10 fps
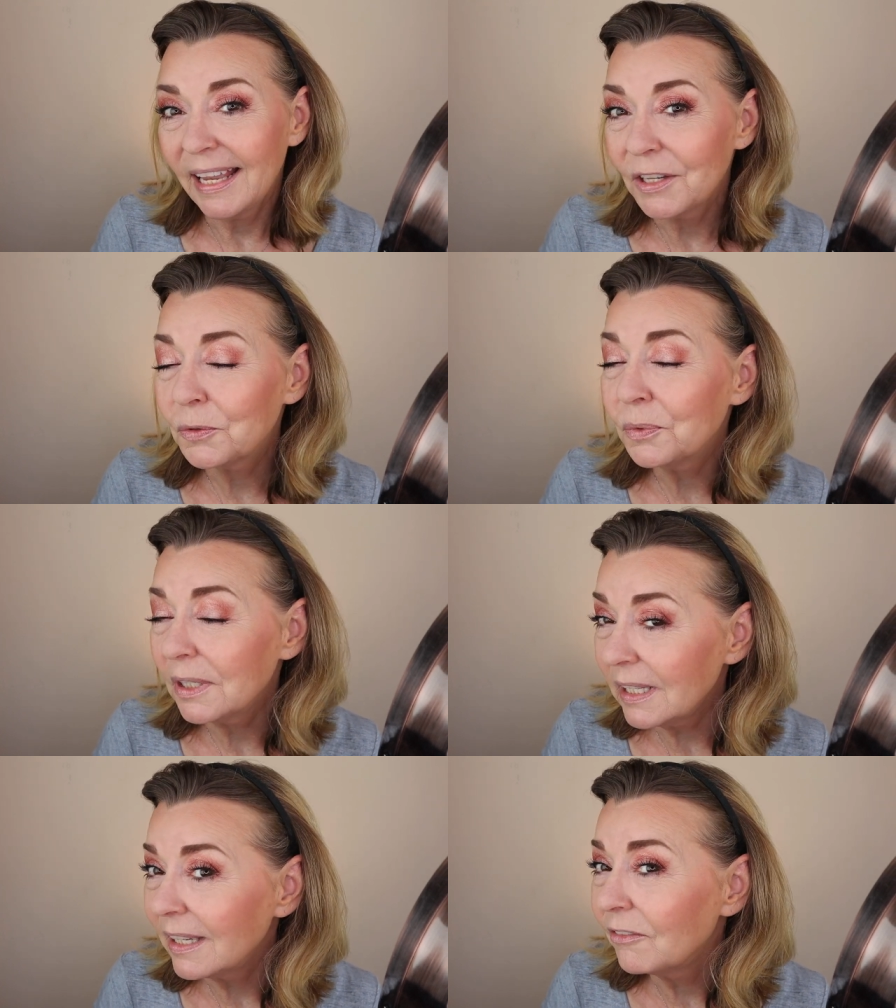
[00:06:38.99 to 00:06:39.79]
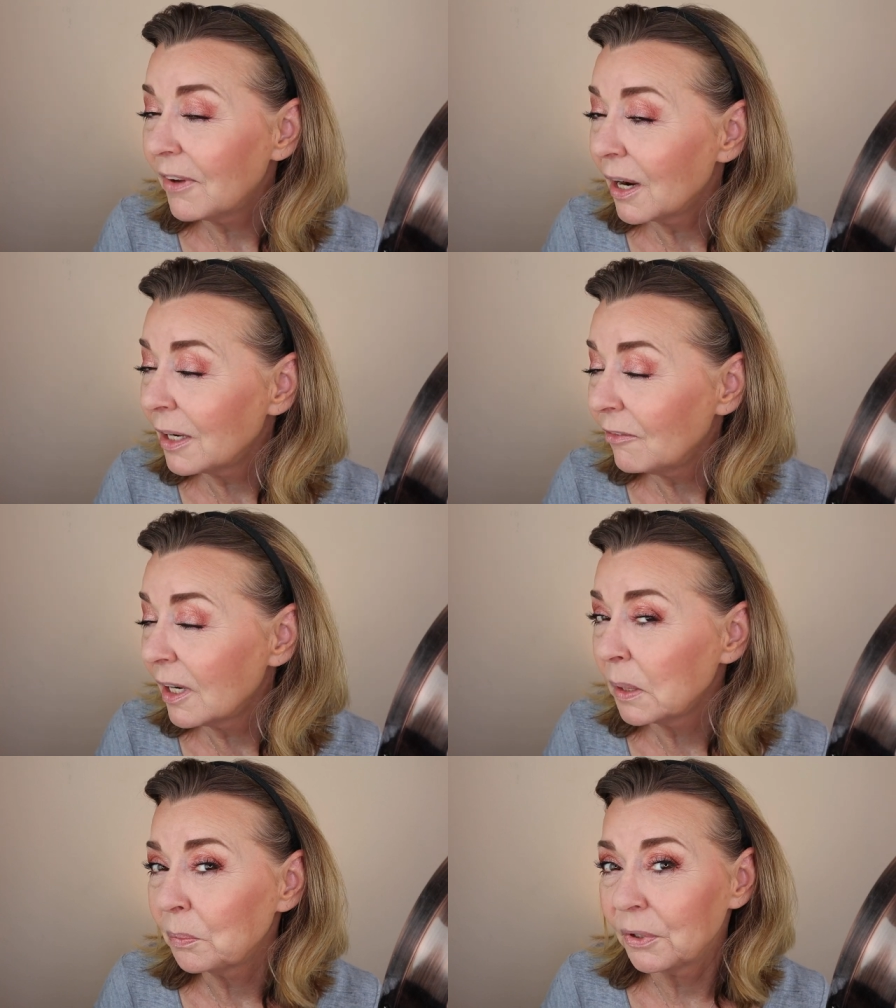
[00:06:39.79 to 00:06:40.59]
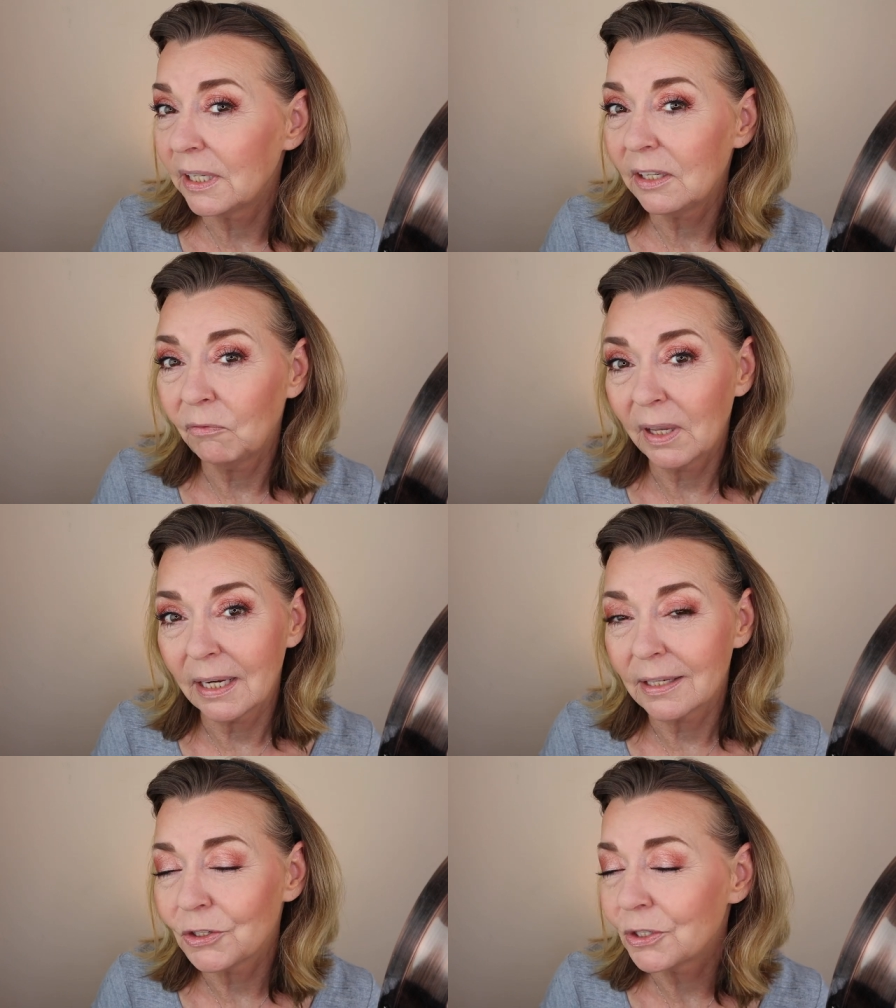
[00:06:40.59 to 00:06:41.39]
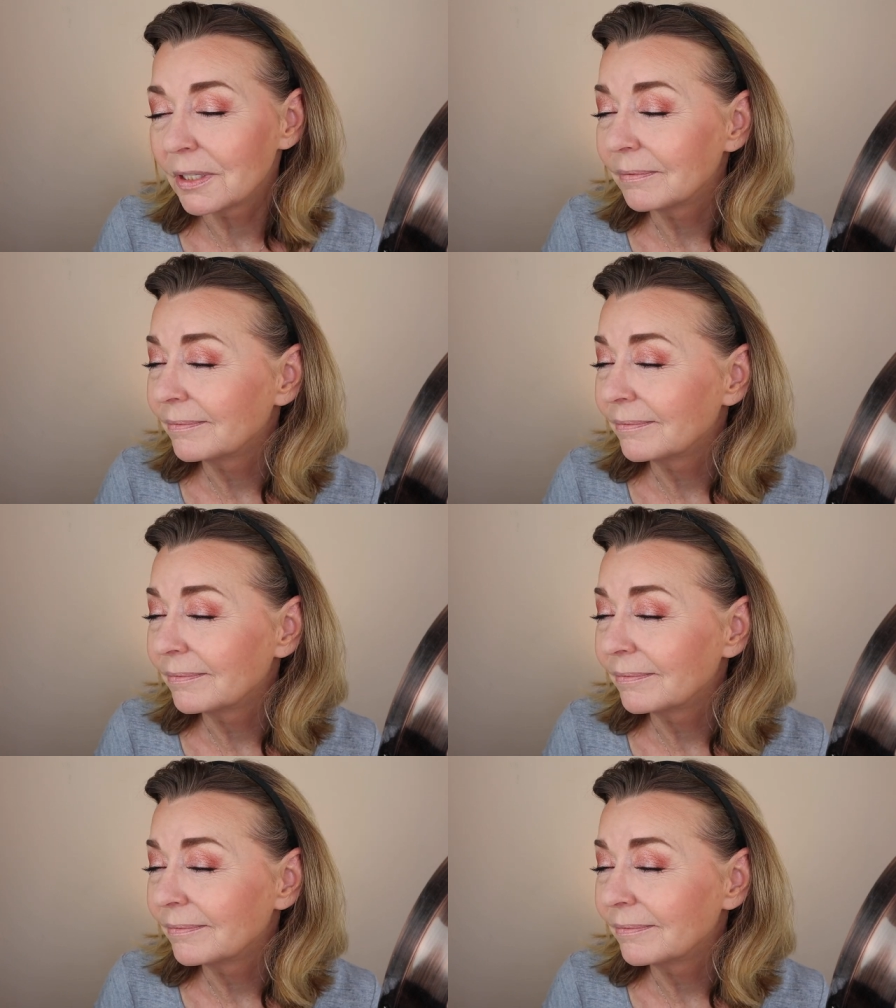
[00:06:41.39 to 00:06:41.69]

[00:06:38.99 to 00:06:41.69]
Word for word: It's really a very, very pretty finish.